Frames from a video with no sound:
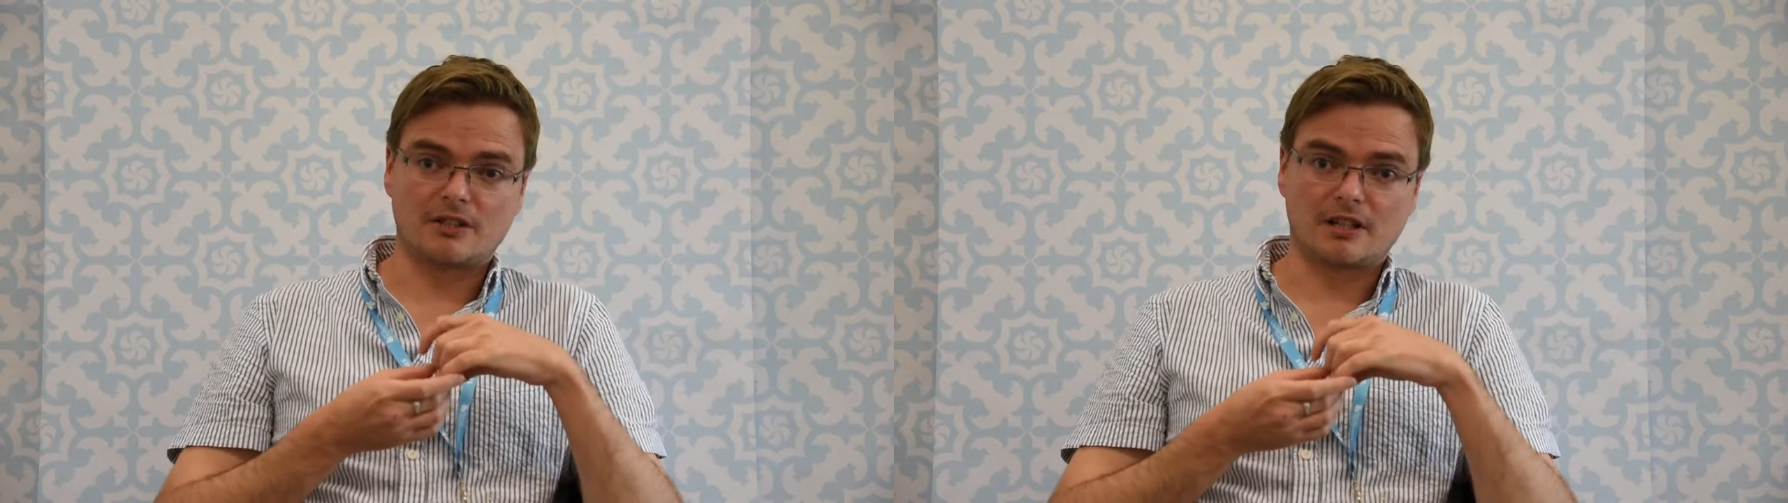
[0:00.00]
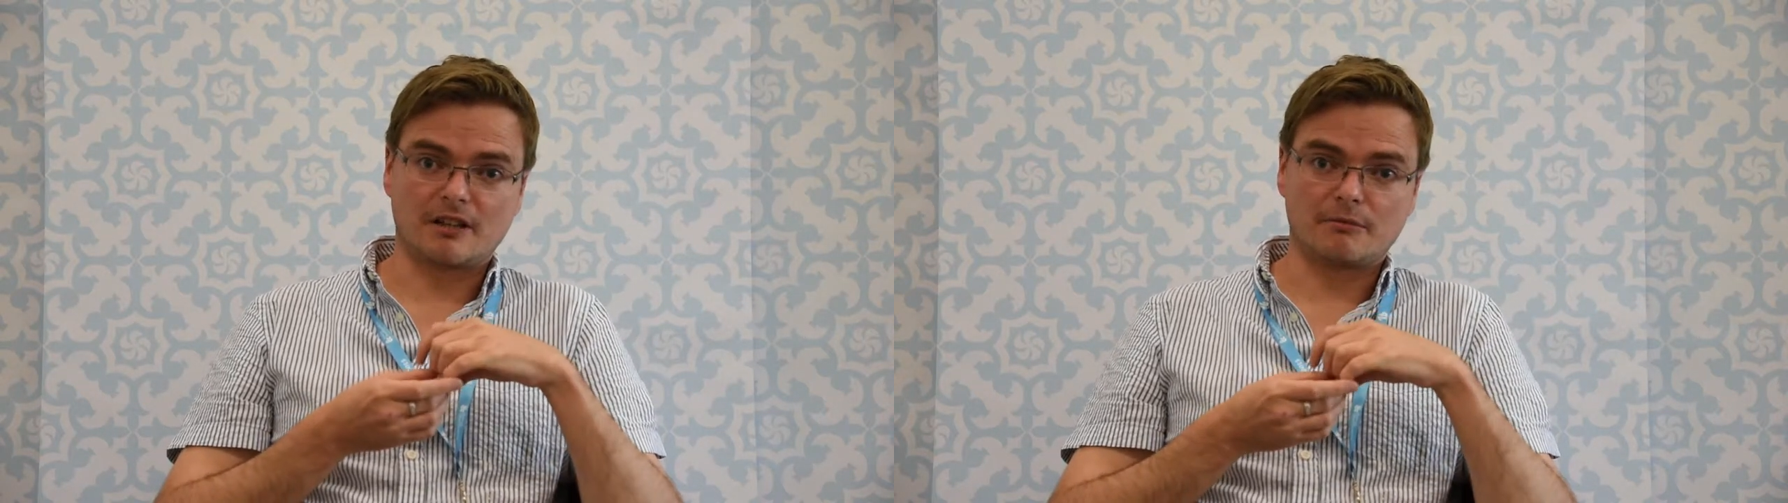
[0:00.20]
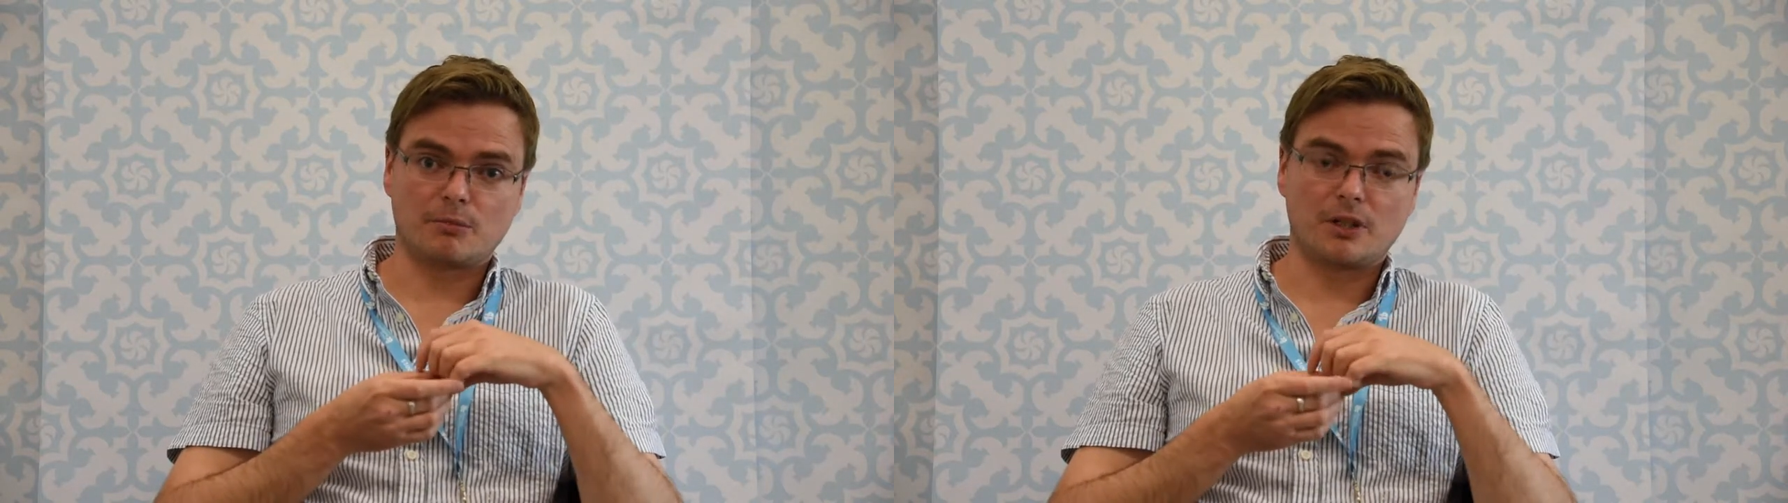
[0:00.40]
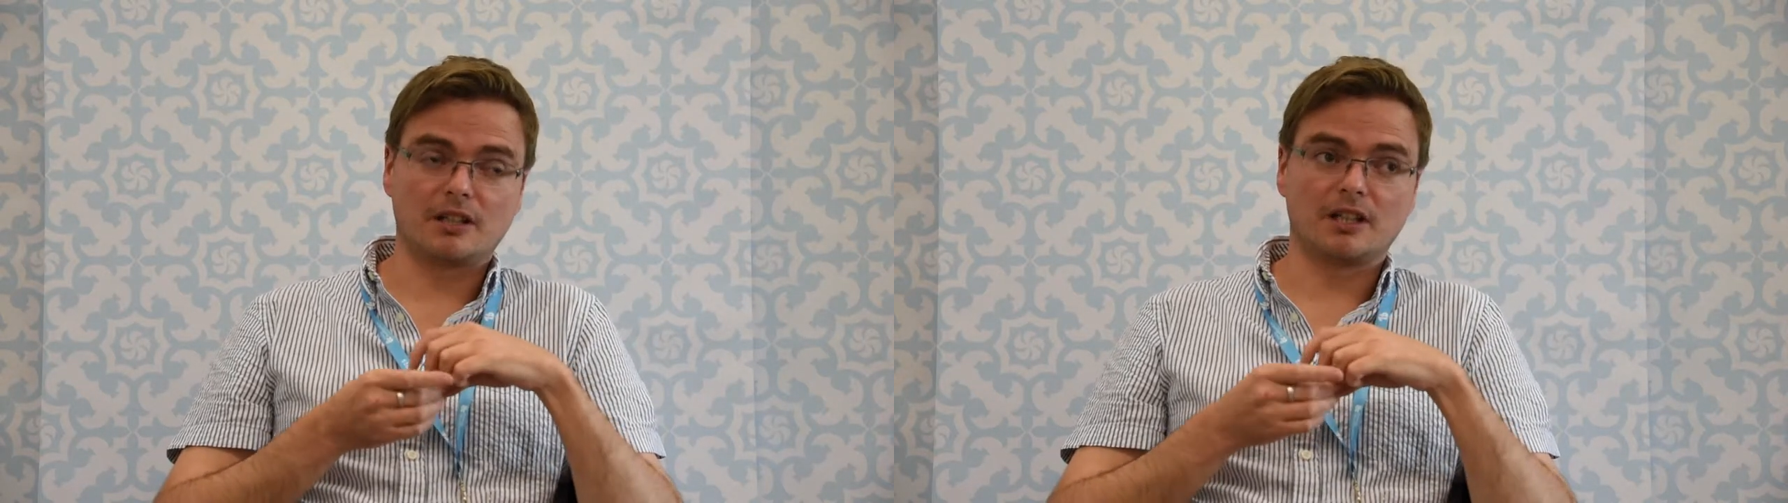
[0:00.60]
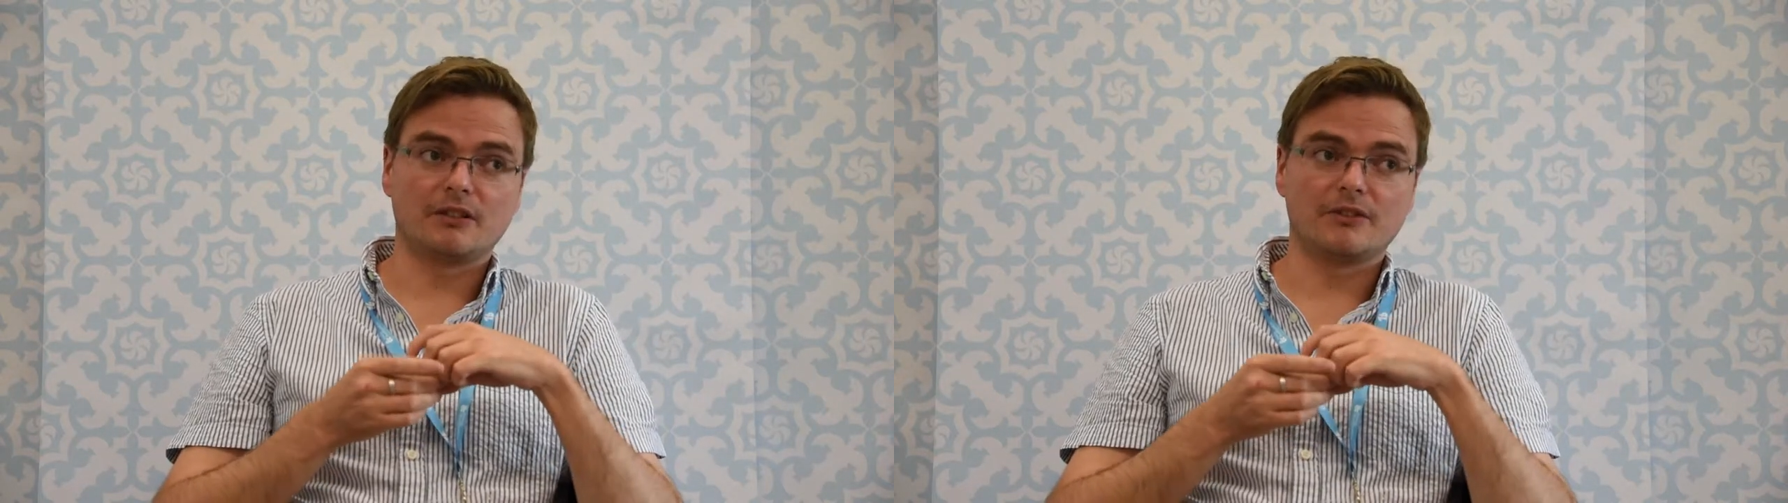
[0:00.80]
to get them
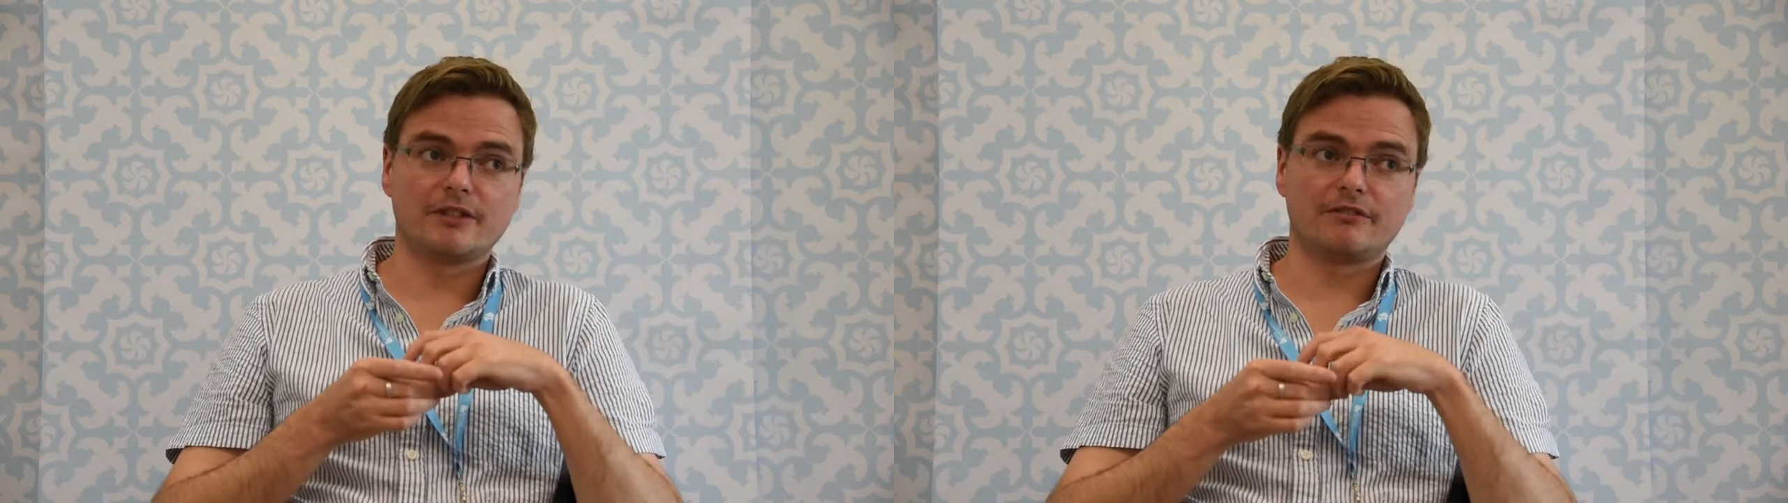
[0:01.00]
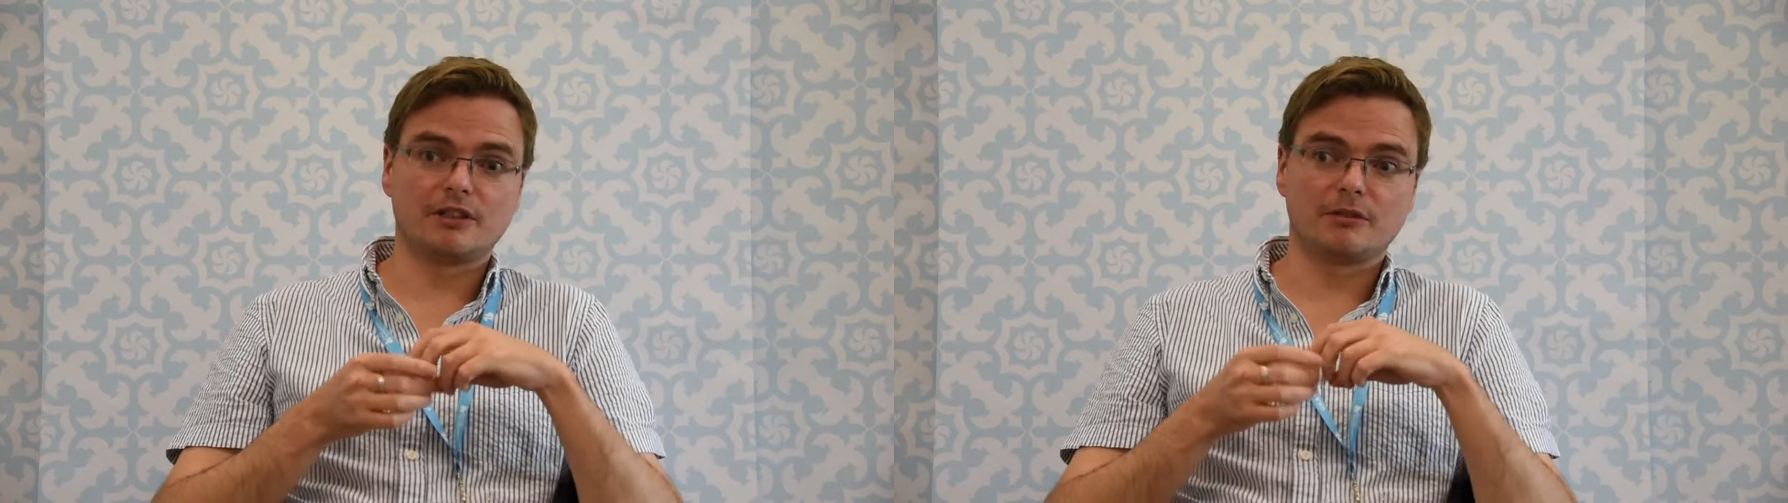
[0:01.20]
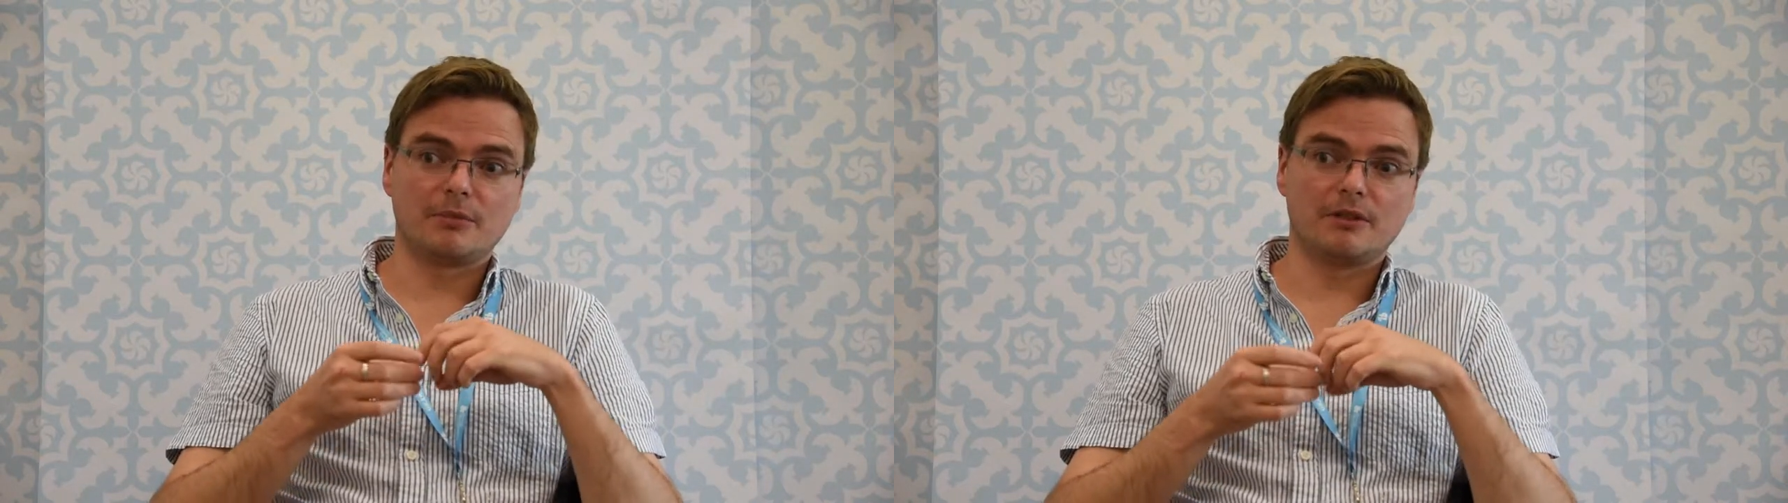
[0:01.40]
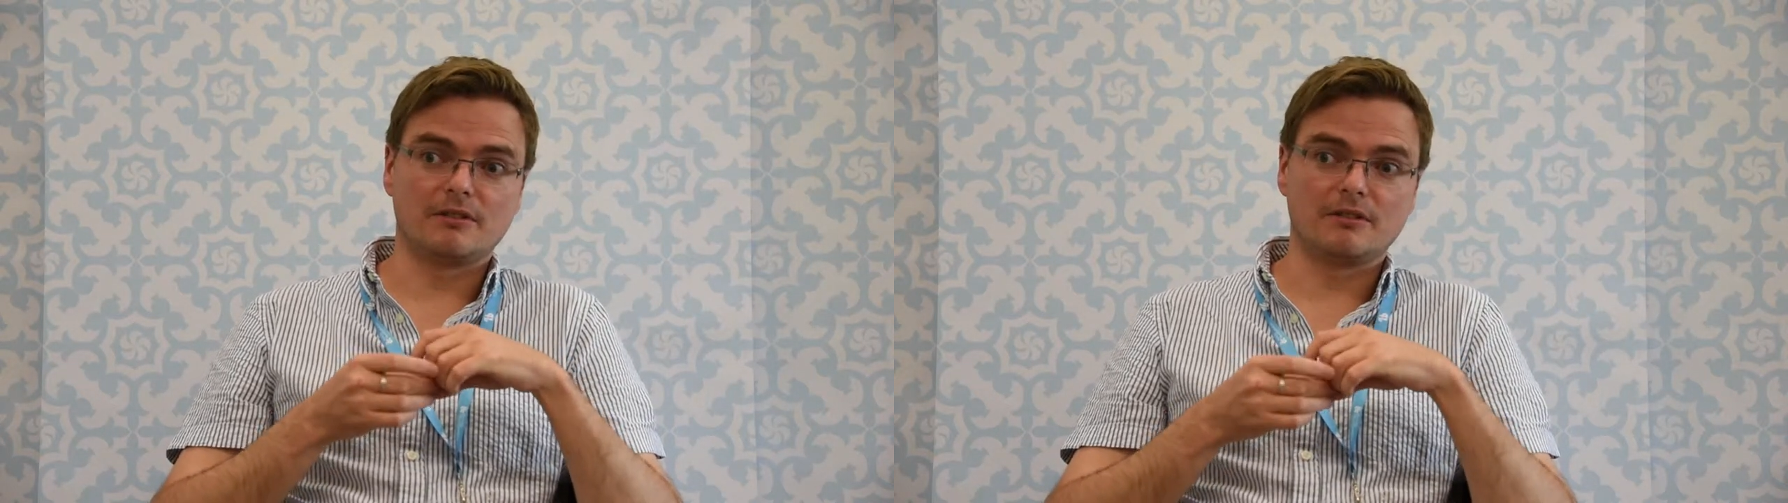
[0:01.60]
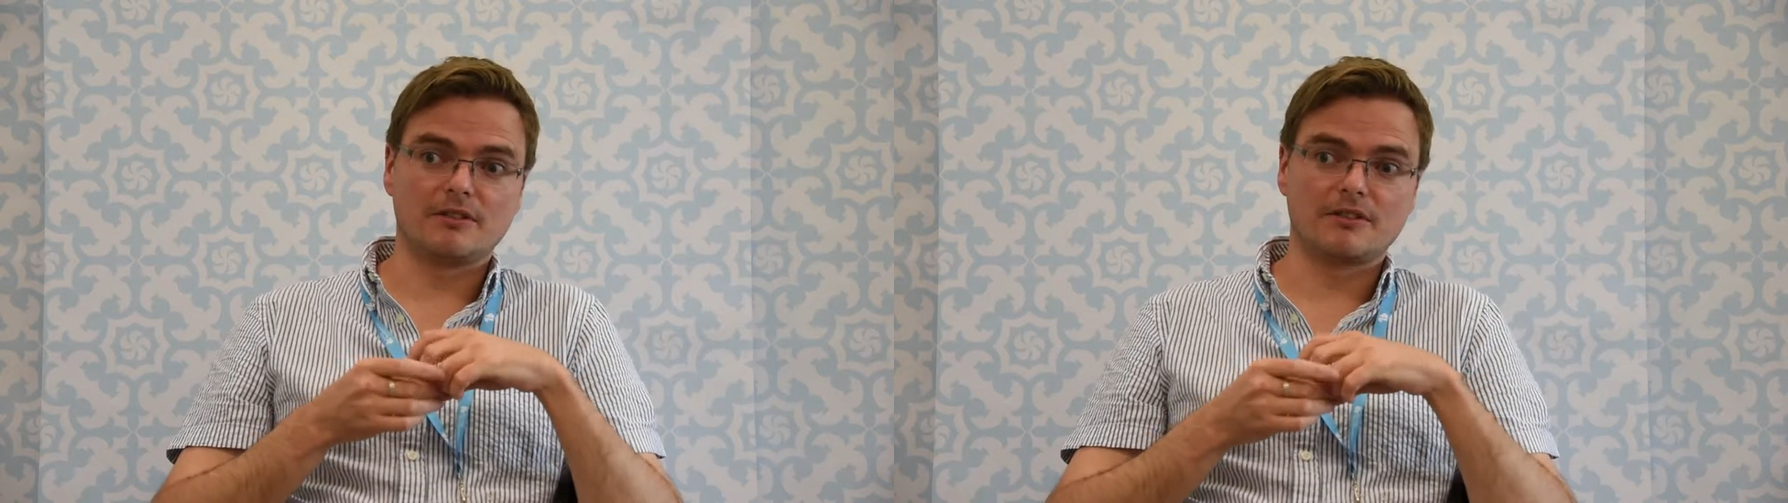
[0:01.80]
working on different
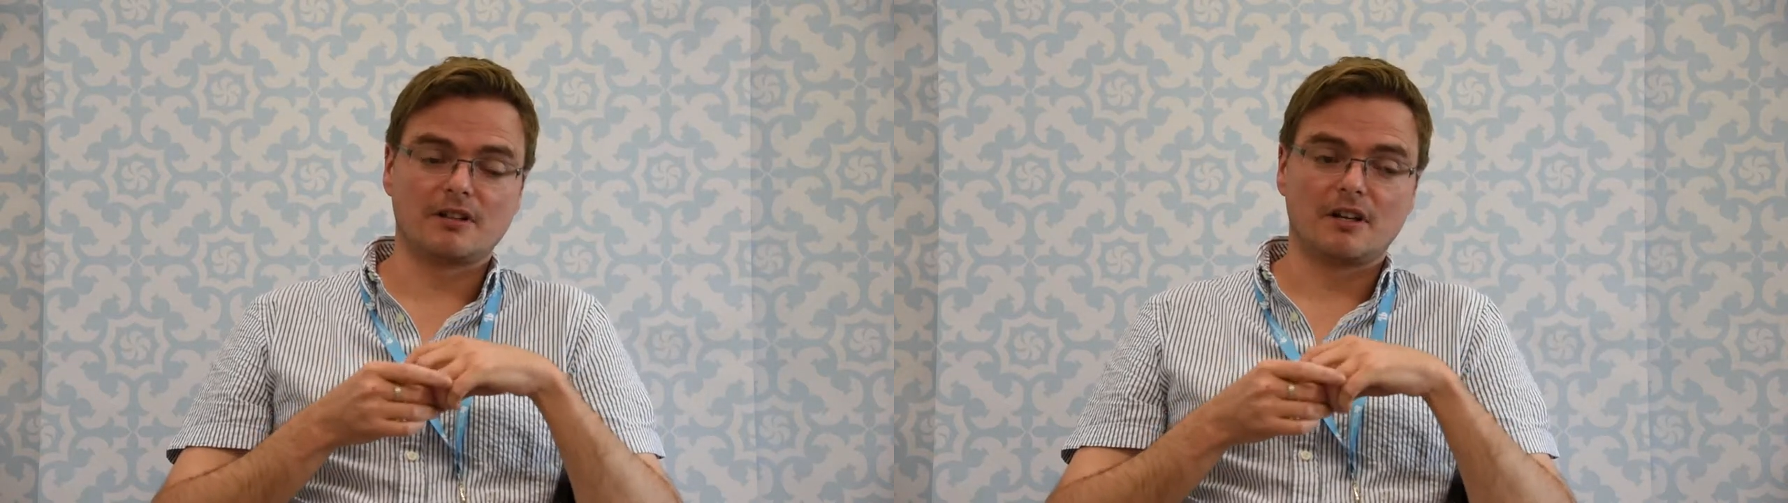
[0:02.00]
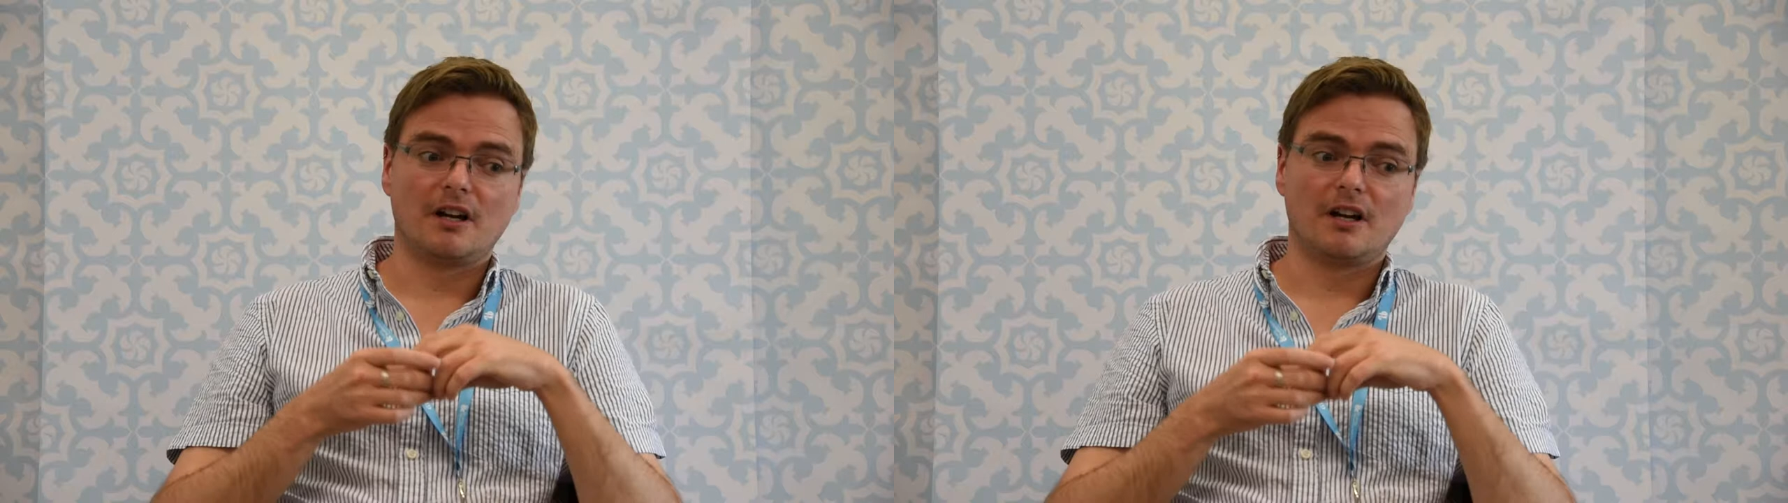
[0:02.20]
computers.